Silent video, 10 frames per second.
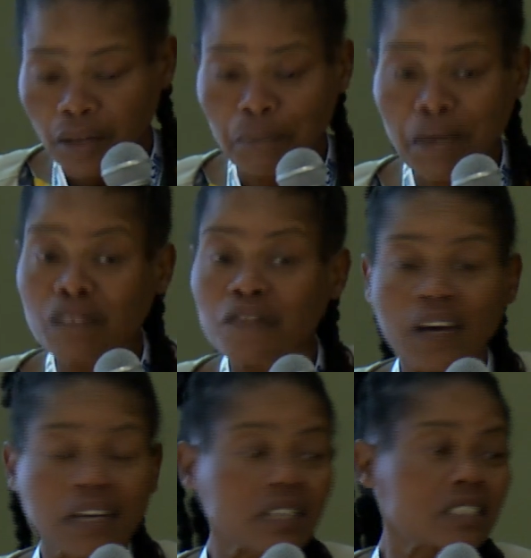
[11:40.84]

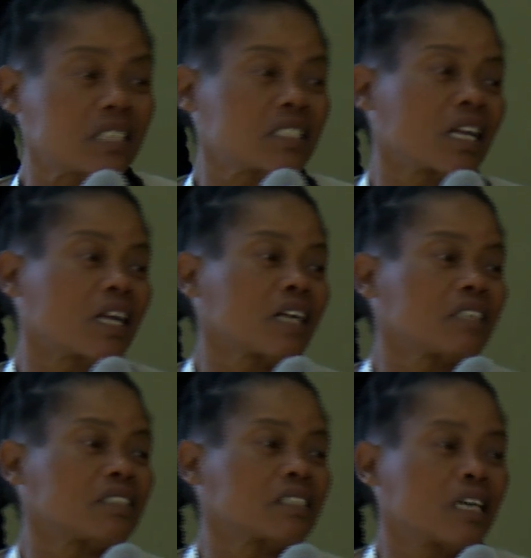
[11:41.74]
Pathfinder
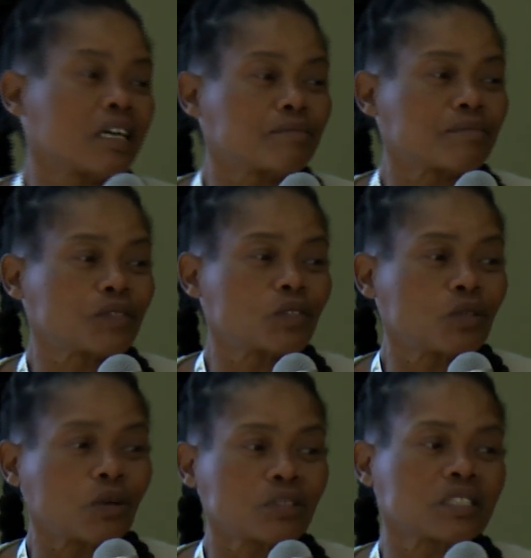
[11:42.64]
satellite, to
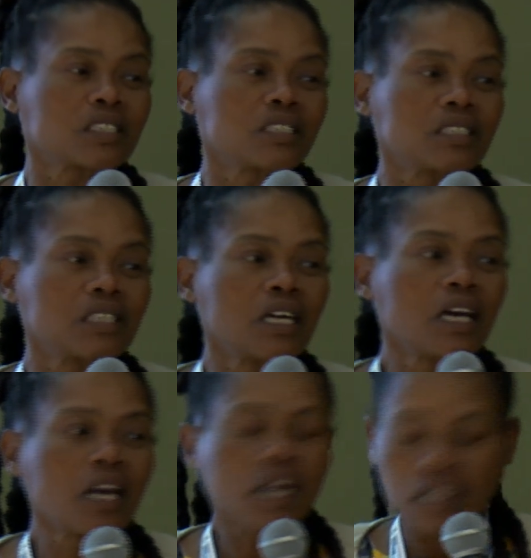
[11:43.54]
launch it,
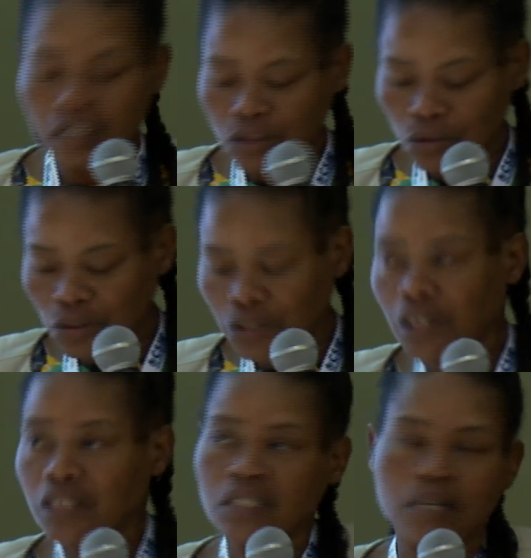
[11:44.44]
and then to
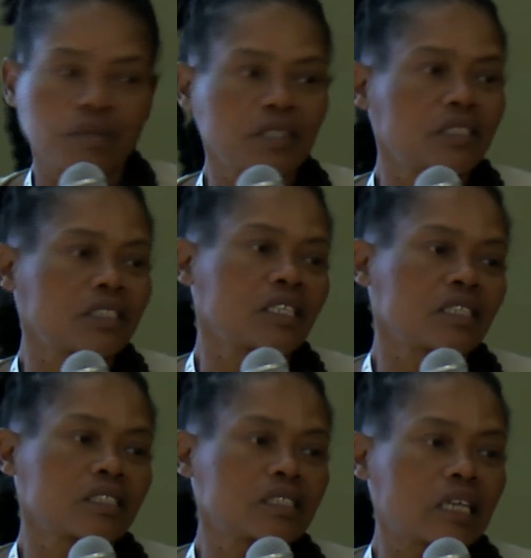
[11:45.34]
train some
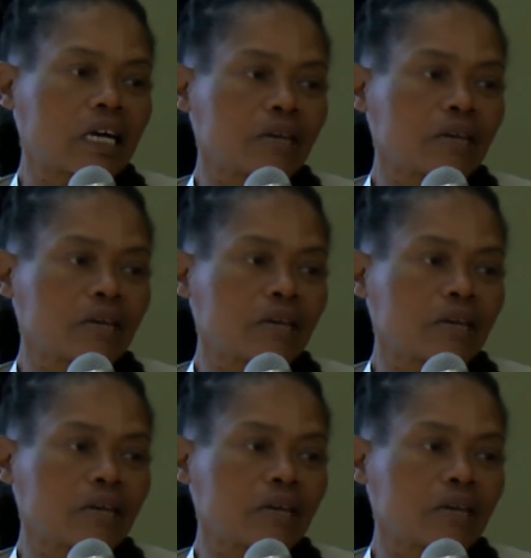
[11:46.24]
engineers.